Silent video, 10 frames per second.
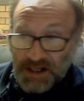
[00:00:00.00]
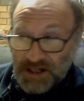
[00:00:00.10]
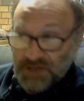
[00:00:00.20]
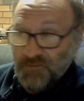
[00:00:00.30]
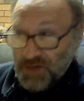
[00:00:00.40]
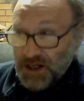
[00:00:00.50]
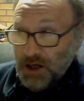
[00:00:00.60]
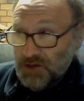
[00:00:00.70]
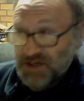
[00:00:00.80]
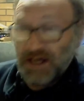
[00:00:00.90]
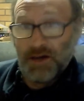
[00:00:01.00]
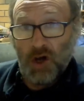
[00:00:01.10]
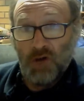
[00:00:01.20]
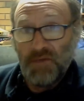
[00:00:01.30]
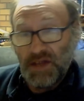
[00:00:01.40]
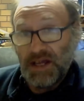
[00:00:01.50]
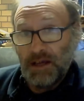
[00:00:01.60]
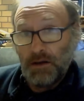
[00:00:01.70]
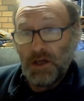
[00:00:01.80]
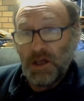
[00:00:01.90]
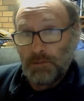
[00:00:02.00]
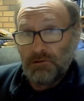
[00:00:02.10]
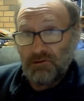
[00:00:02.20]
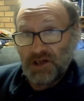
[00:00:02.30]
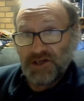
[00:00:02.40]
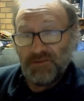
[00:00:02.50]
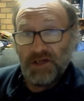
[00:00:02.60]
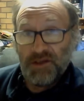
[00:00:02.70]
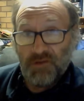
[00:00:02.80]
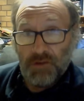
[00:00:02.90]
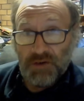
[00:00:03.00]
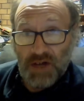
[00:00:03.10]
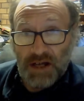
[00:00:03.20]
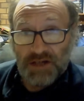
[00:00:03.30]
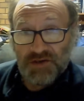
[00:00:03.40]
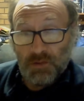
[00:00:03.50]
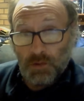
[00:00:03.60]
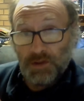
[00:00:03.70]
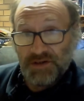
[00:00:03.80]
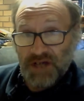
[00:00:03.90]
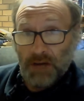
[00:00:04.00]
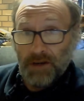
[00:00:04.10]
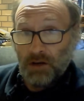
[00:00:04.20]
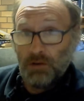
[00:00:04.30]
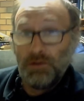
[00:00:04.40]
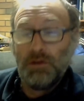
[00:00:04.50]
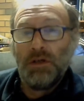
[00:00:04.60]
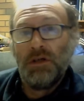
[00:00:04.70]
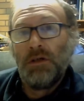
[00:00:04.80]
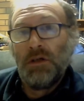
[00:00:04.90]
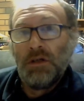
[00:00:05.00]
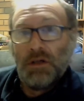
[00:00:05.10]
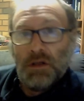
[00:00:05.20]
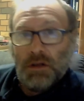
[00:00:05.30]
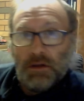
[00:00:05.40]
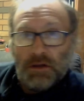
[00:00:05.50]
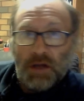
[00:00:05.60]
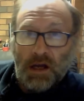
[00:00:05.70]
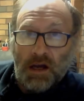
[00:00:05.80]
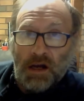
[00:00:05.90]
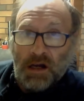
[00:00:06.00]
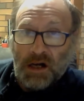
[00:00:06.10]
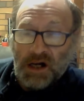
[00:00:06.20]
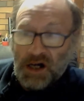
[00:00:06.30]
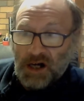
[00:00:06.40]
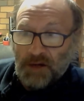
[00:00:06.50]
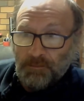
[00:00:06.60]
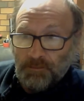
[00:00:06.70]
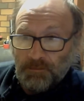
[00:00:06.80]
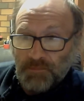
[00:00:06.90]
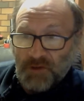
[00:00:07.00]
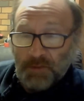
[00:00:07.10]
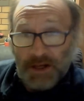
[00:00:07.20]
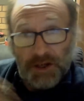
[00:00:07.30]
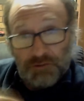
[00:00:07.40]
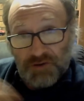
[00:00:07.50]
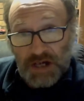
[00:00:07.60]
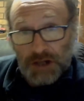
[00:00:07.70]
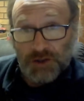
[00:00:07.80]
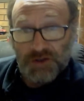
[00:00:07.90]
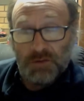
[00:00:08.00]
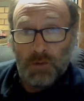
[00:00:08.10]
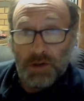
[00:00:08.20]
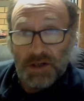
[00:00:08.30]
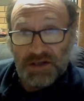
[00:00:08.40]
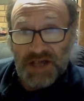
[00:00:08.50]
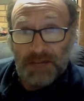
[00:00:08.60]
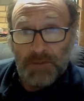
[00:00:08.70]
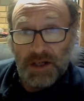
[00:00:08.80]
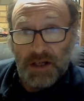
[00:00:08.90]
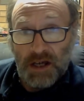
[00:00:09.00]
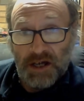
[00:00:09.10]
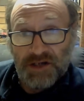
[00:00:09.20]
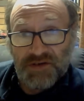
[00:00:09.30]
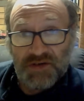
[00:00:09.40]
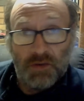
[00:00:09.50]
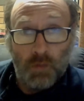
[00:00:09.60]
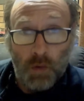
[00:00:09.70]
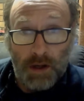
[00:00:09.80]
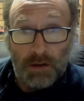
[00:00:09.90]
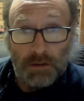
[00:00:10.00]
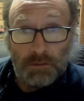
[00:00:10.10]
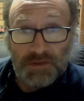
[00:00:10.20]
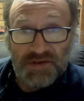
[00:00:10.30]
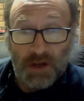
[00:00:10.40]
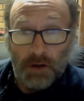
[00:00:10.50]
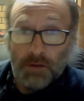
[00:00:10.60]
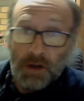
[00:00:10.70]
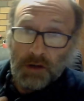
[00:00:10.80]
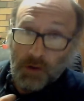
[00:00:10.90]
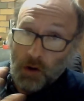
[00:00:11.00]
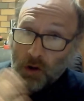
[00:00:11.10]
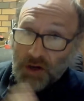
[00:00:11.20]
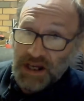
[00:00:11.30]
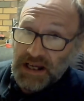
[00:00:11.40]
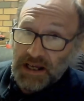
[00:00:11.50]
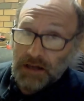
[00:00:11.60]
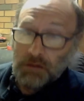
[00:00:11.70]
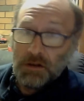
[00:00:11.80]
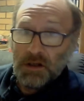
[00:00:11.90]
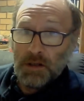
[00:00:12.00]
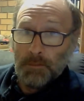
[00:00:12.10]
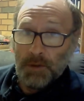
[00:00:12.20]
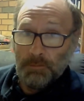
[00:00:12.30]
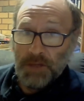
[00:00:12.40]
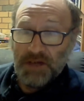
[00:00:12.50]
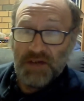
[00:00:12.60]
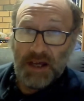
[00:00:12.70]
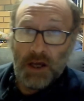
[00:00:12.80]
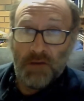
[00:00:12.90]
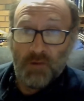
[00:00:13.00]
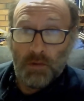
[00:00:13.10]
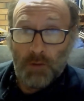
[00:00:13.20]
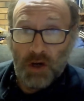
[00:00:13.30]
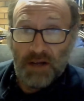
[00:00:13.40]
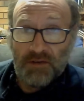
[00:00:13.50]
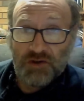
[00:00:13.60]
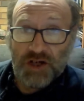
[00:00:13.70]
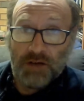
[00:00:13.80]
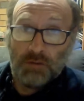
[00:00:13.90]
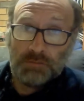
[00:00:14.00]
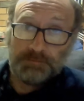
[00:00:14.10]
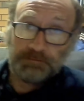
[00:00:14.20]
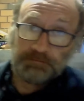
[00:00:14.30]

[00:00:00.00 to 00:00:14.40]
can get the videos out over there progressively through the day as to what is going on. Um, there'll be an introduction to what is happening as well. So not a lot here, but a big day over on my other channel.